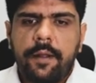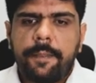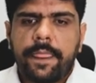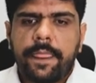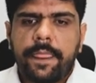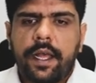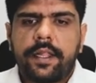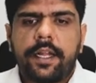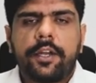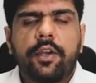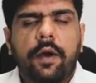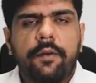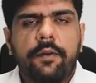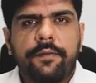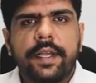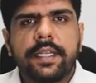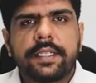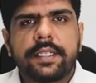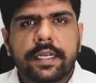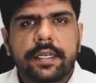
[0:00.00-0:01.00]
Uh, the top
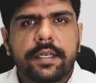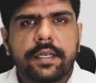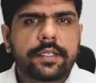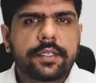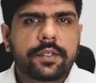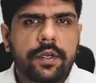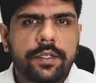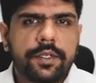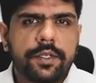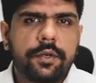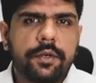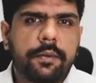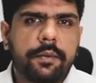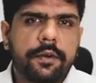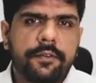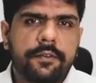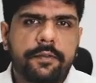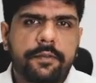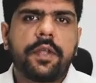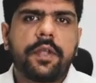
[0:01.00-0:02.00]
five sectors constitute
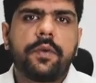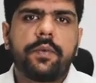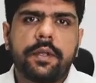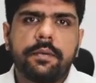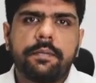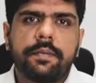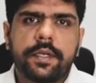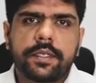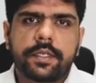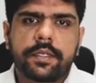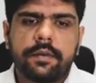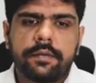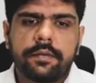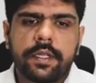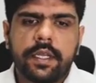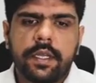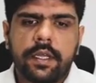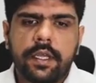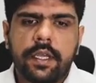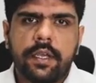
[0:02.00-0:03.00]
about 51% of
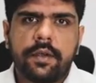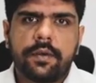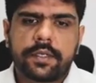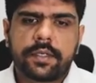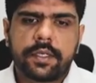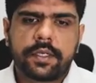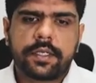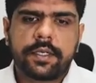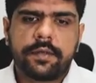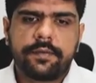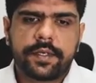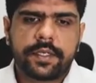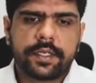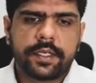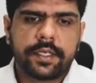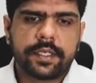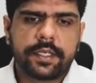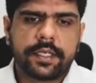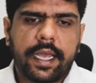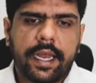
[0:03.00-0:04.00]
the ecosystem, which
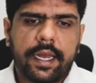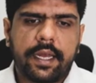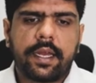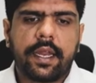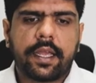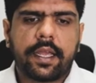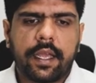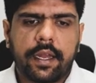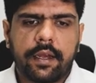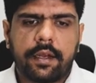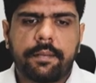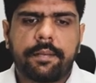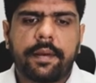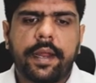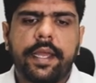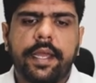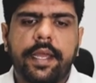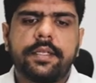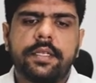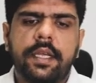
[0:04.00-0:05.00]
is edtech,
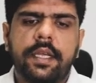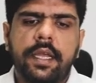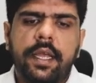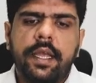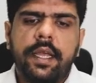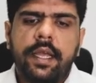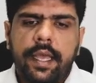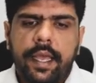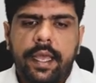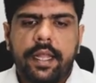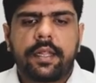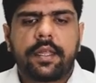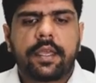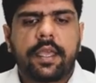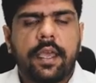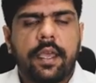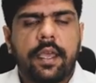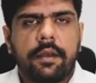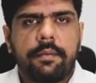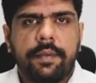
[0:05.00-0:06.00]
enterprise,
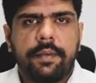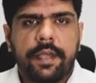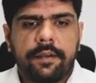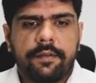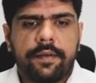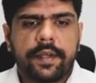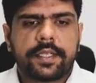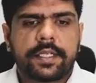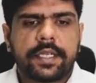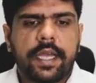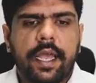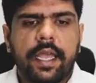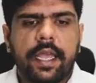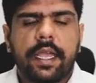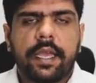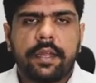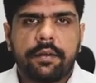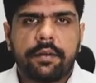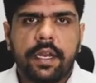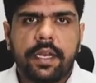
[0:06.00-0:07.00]
healthcare,
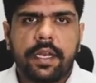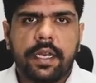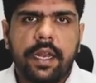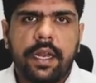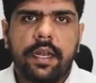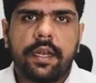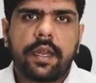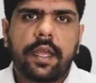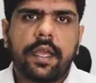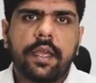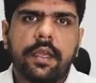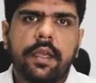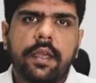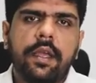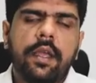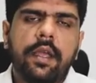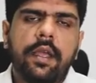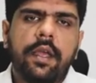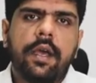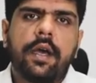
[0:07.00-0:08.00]
BFSI, retail tech.
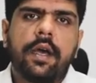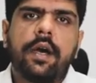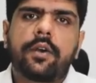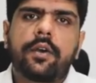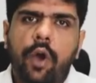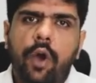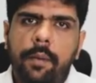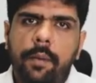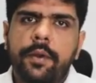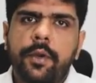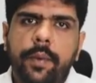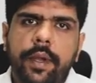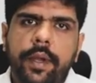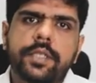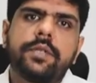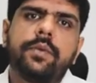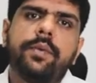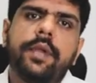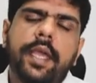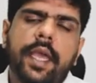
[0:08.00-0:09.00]
A common
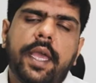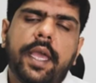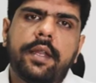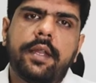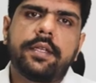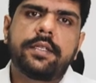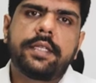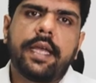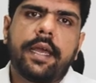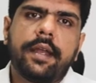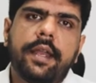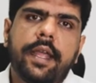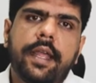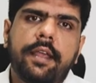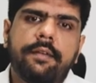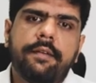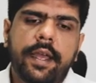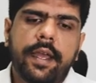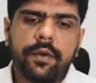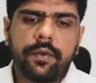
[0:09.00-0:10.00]
question we get is that, hey,
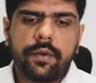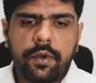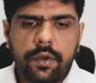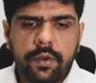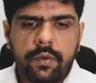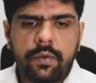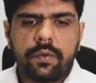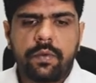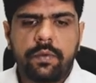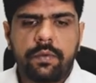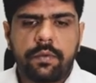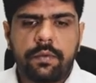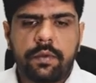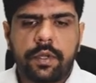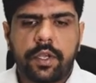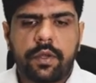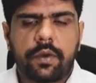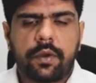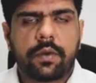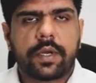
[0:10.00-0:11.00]
why don't you,
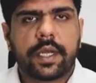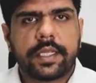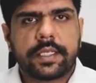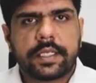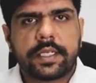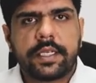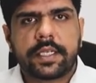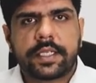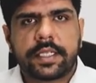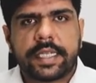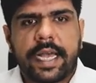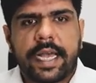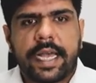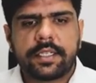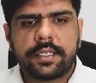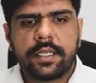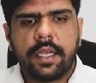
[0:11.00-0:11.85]
you know, consider SaaS?